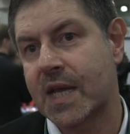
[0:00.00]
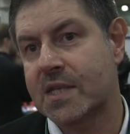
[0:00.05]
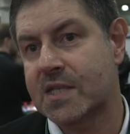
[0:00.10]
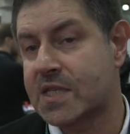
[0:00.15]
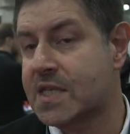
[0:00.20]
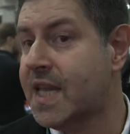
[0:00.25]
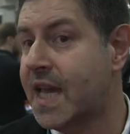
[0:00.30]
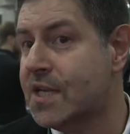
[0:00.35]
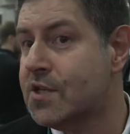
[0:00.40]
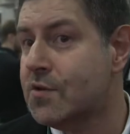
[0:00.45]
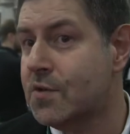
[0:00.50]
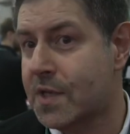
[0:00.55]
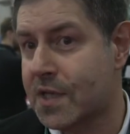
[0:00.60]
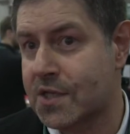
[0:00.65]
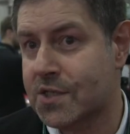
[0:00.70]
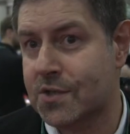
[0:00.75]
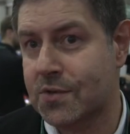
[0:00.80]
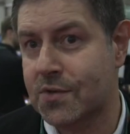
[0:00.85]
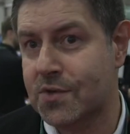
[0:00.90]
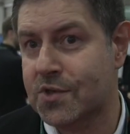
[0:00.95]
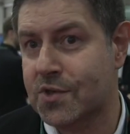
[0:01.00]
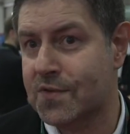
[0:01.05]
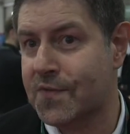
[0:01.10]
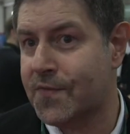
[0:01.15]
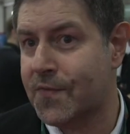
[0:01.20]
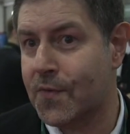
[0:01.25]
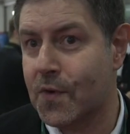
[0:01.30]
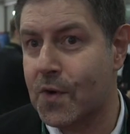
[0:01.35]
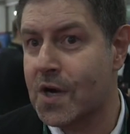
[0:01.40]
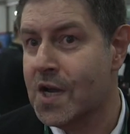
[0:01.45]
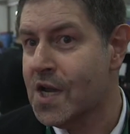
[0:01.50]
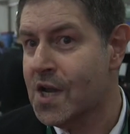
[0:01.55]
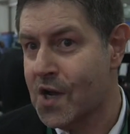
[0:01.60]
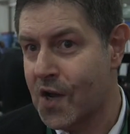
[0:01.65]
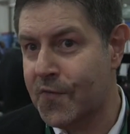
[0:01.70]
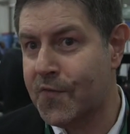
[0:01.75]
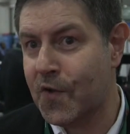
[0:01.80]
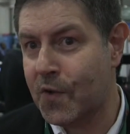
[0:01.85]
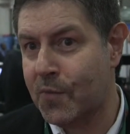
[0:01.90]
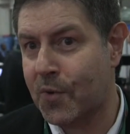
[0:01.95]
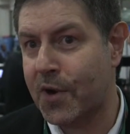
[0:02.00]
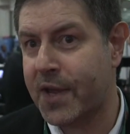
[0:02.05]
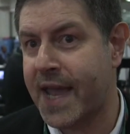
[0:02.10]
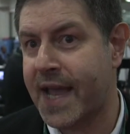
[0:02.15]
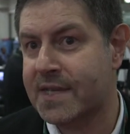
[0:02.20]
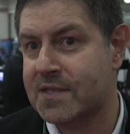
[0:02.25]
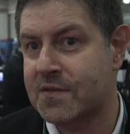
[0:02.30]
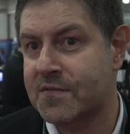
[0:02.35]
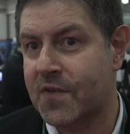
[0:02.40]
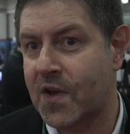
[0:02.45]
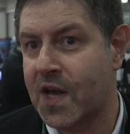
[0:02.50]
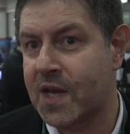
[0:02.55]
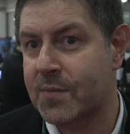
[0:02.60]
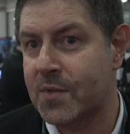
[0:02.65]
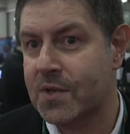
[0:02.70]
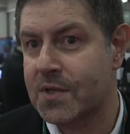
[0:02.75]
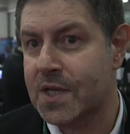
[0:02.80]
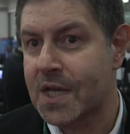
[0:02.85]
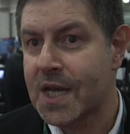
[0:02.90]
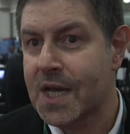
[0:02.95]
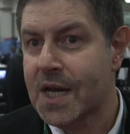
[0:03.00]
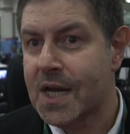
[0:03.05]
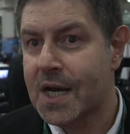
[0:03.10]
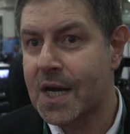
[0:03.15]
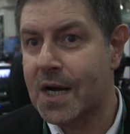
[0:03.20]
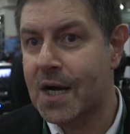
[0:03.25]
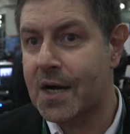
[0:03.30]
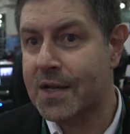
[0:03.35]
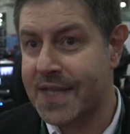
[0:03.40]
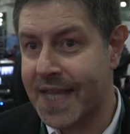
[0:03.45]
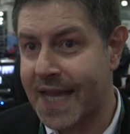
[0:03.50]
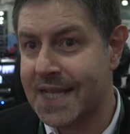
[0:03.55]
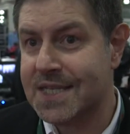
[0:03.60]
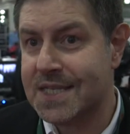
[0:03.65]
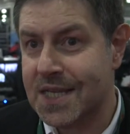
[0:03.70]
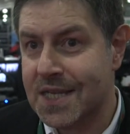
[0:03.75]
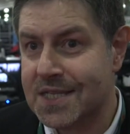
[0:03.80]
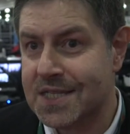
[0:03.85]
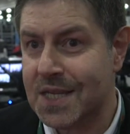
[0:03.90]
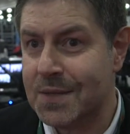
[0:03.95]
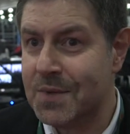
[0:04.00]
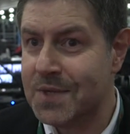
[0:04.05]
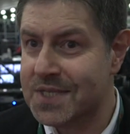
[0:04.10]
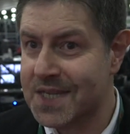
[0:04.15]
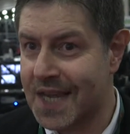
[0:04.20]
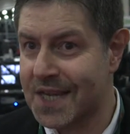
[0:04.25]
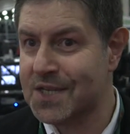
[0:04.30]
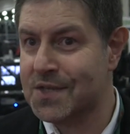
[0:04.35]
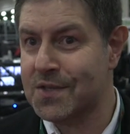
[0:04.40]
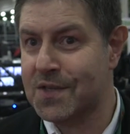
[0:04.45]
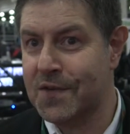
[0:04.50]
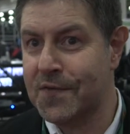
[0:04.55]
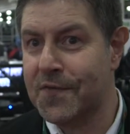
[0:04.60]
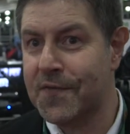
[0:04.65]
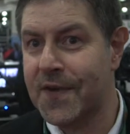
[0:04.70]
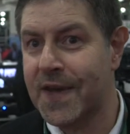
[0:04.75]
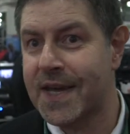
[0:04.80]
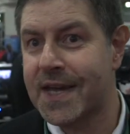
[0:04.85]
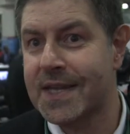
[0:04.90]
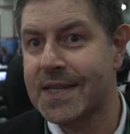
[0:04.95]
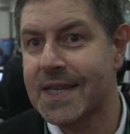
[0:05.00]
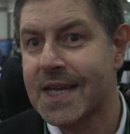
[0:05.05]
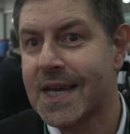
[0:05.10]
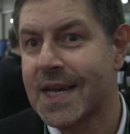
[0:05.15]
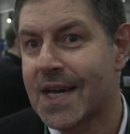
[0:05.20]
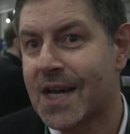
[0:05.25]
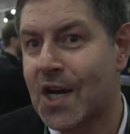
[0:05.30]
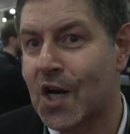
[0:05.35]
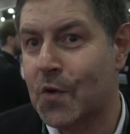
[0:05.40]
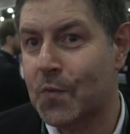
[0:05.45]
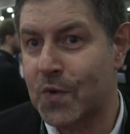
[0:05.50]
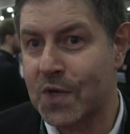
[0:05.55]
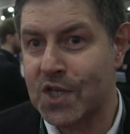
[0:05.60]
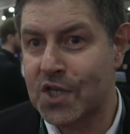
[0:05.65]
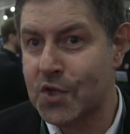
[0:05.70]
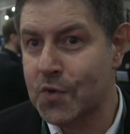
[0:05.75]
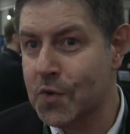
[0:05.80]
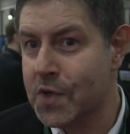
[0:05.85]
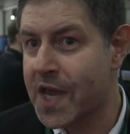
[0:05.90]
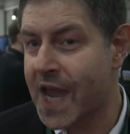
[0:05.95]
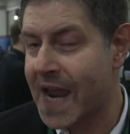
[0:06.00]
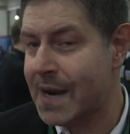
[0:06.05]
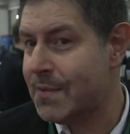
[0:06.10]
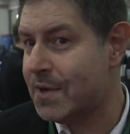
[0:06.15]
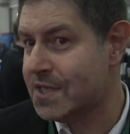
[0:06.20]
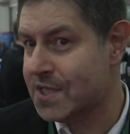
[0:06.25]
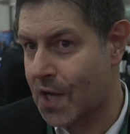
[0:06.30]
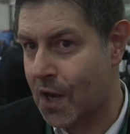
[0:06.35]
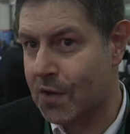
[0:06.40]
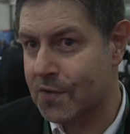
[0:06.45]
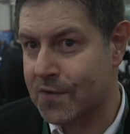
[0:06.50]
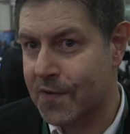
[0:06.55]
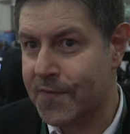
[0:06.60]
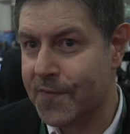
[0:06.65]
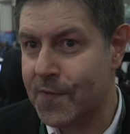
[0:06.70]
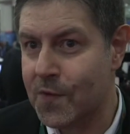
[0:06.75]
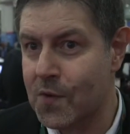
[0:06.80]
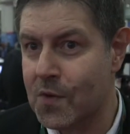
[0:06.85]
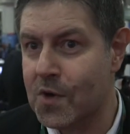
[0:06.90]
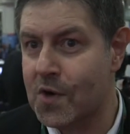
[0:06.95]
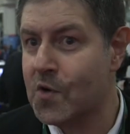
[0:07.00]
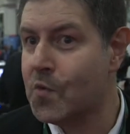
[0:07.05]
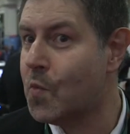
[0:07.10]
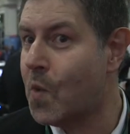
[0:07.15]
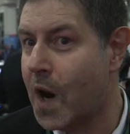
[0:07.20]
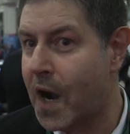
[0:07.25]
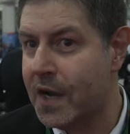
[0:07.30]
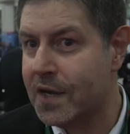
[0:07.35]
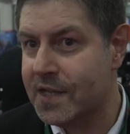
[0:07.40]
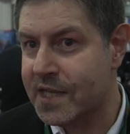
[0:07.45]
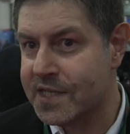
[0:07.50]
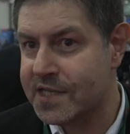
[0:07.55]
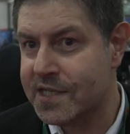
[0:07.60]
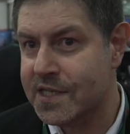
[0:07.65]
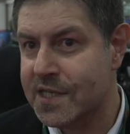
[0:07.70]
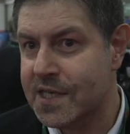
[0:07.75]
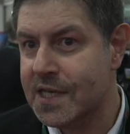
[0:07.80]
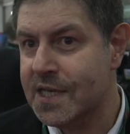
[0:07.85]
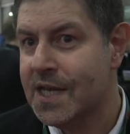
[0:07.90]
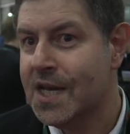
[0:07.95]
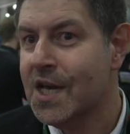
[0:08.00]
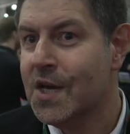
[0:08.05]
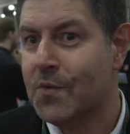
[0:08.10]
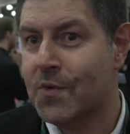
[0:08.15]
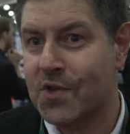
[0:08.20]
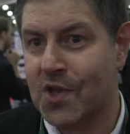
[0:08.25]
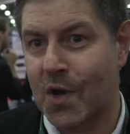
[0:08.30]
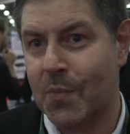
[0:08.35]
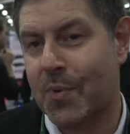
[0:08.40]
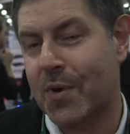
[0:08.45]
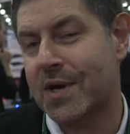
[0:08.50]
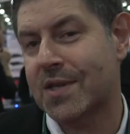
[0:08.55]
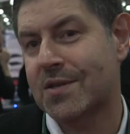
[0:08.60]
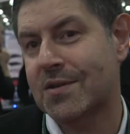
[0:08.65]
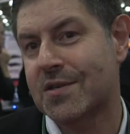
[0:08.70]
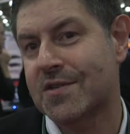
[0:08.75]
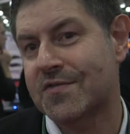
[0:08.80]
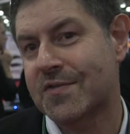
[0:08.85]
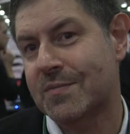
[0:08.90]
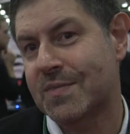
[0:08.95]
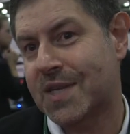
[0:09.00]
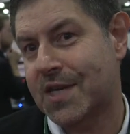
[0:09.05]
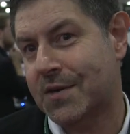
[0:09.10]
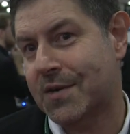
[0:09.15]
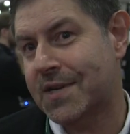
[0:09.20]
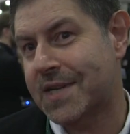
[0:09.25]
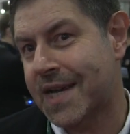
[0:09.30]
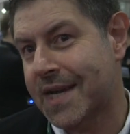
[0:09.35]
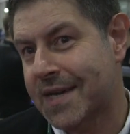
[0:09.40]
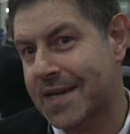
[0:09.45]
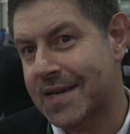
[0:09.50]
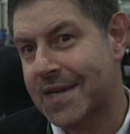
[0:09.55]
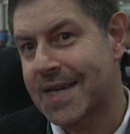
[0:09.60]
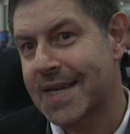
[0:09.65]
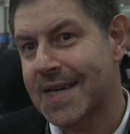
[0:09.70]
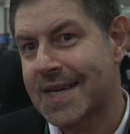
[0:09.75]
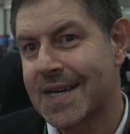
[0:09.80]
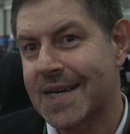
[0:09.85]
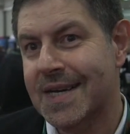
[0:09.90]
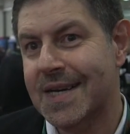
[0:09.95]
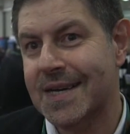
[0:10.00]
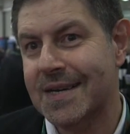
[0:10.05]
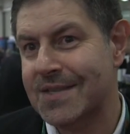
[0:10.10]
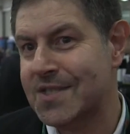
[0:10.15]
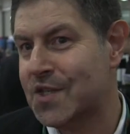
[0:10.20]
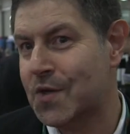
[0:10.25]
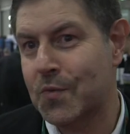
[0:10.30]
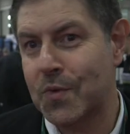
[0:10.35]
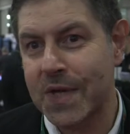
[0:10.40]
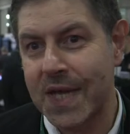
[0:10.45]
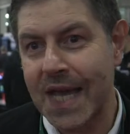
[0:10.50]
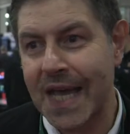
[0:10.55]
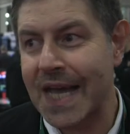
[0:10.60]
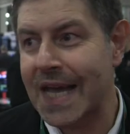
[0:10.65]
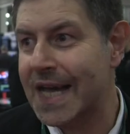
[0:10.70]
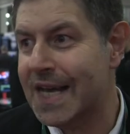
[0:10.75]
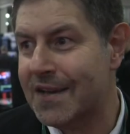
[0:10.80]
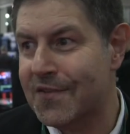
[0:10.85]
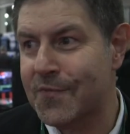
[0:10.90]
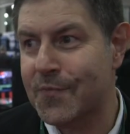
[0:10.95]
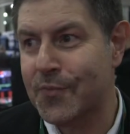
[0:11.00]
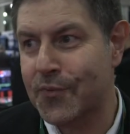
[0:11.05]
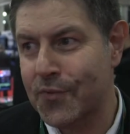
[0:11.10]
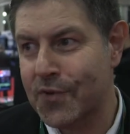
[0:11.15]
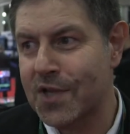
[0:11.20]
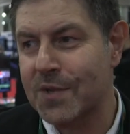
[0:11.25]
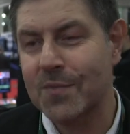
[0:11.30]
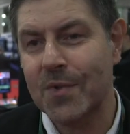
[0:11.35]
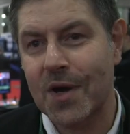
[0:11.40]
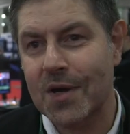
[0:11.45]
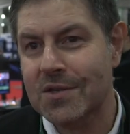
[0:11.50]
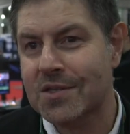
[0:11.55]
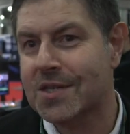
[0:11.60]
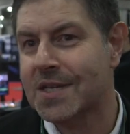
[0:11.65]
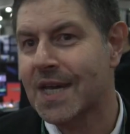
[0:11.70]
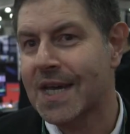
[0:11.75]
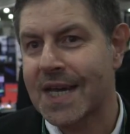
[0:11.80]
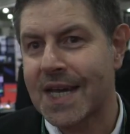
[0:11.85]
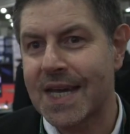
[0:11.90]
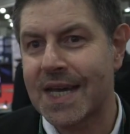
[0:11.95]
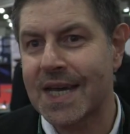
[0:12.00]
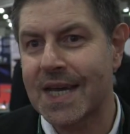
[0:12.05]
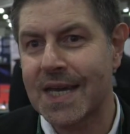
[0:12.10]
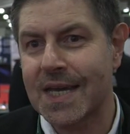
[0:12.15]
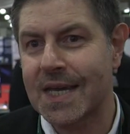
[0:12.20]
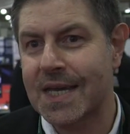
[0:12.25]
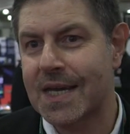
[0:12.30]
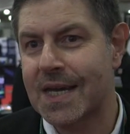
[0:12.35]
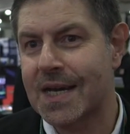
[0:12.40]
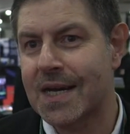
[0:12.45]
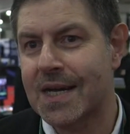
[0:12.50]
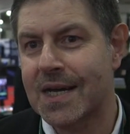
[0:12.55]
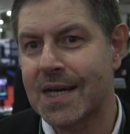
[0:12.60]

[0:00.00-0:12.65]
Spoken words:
scheduling solution for a full broadcast environment. That system is actually fed with two cameras on the floor wirelessly with our partners from Teradek. So we have pretty much a